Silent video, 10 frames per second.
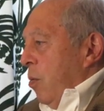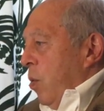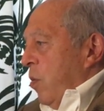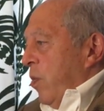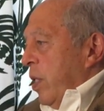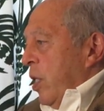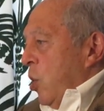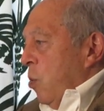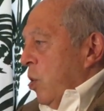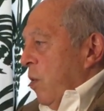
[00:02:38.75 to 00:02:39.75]
World
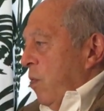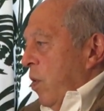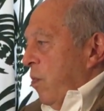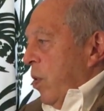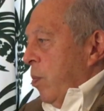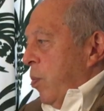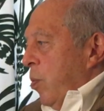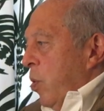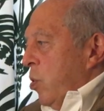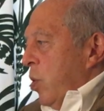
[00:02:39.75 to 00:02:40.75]
Federation was involved in
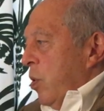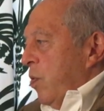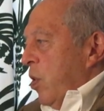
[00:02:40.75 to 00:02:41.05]
promotion,